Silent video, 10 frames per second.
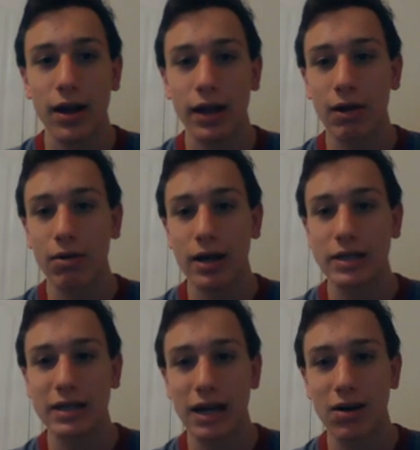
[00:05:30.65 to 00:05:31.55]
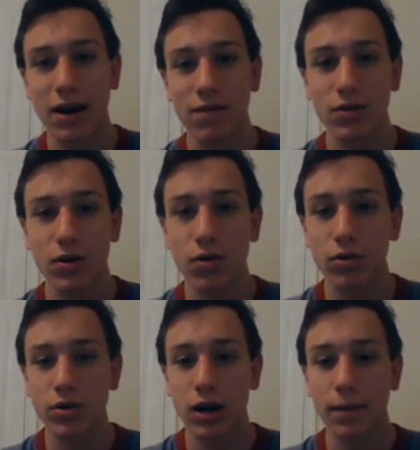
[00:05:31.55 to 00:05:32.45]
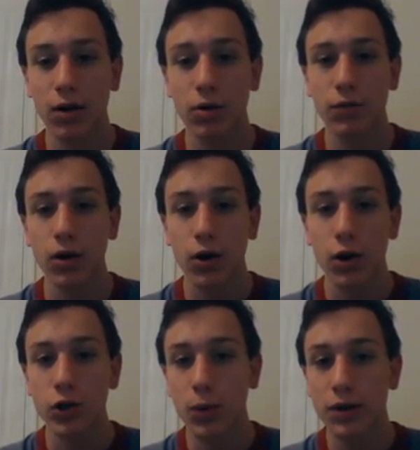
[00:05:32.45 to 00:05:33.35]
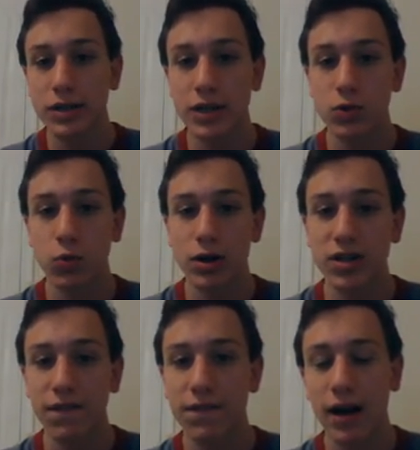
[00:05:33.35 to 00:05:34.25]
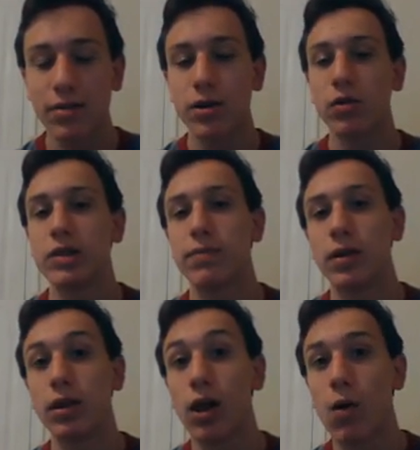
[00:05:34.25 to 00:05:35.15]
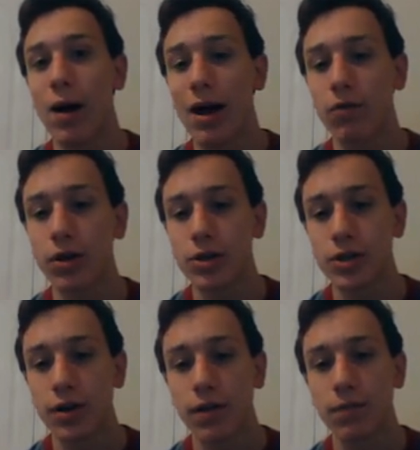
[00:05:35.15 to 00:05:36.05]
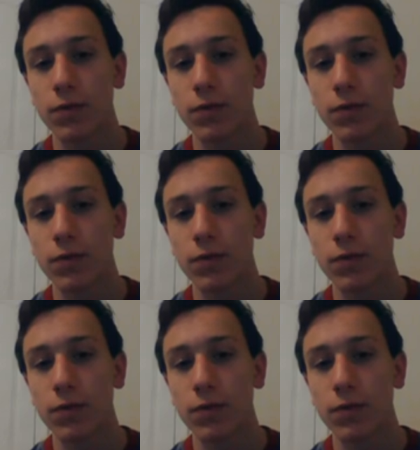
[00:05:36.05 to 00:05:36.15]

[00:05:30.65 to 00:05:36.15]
And here it is, Saturday afternoon. We're talking about over 20, 25 degrees below average